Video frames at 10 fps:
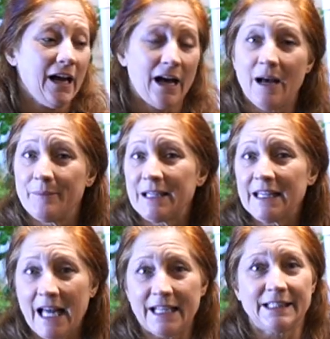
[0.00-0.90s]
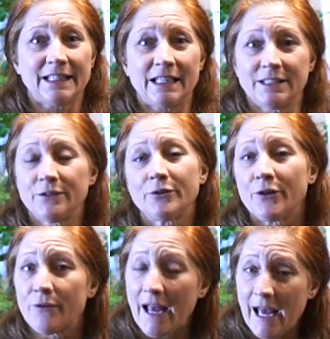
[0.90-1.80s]
Um, lettuce, I can still
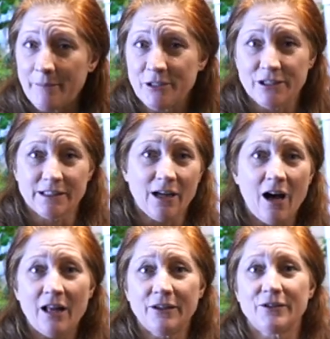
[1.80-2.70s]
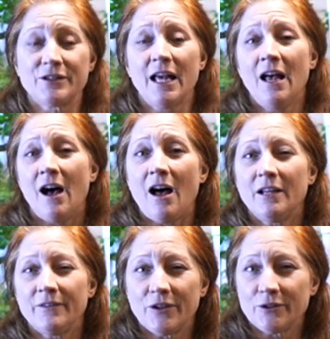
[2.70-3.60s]
grow cabbages, collards,
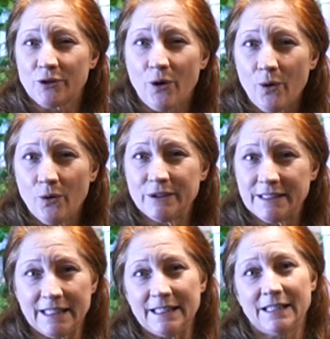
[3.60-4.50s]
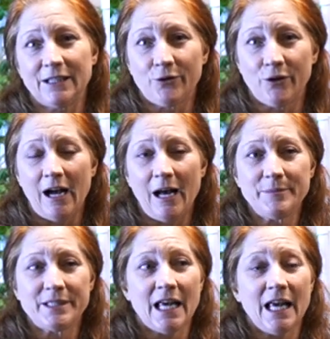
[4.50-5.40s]
all of those cold season
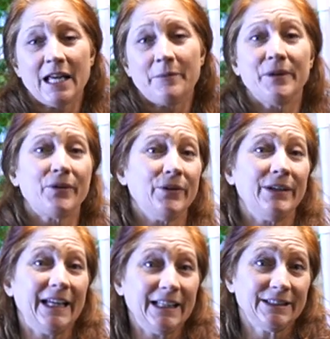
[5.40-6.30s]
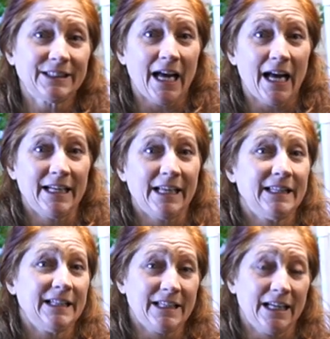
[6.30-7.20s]
crops can be grown inside
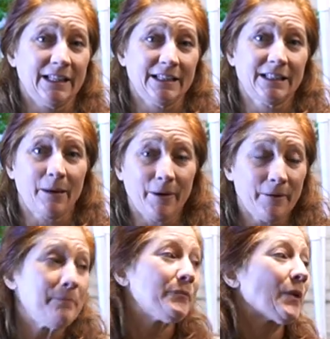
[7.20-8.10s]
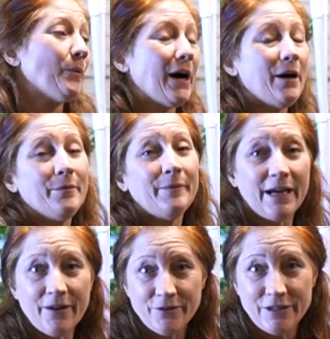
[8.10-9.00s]
in the dead of the summer, while
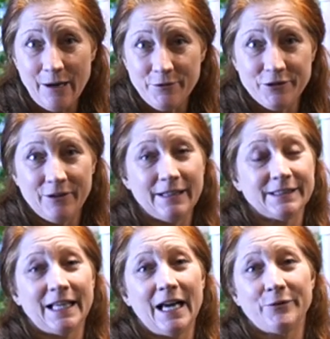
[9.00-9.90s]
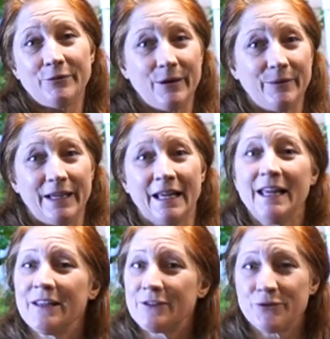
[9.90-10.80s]
my other towers are outside growing
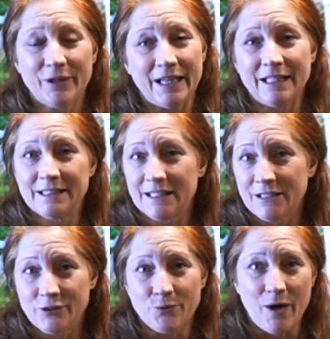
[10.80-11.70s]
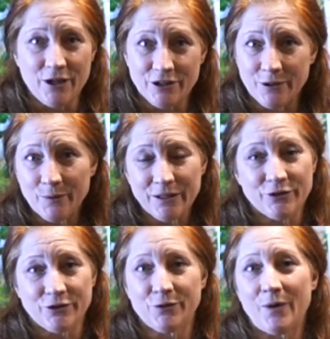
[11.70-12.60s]
the zucchinis and the squash and the
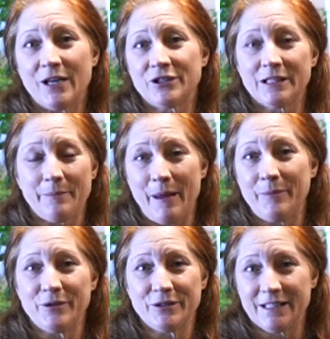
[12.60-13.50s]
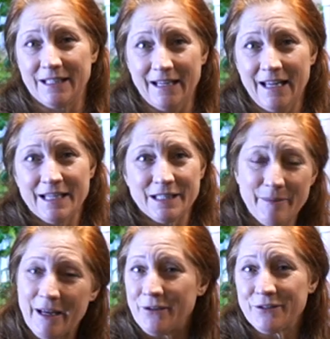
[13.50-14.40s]
winter squash and the peppers and
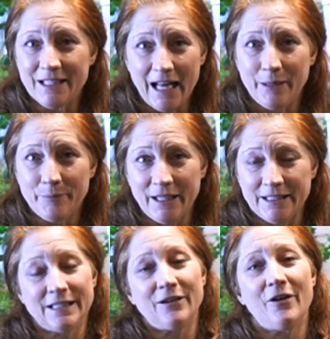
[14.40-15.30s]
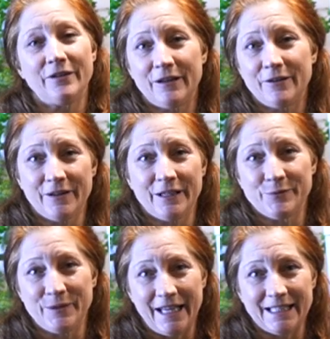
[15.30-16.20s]
tomatoes and eggplants and all the other
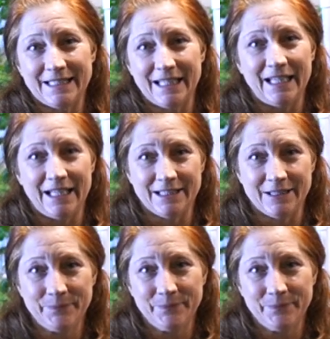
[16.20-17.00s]
things we like to eat.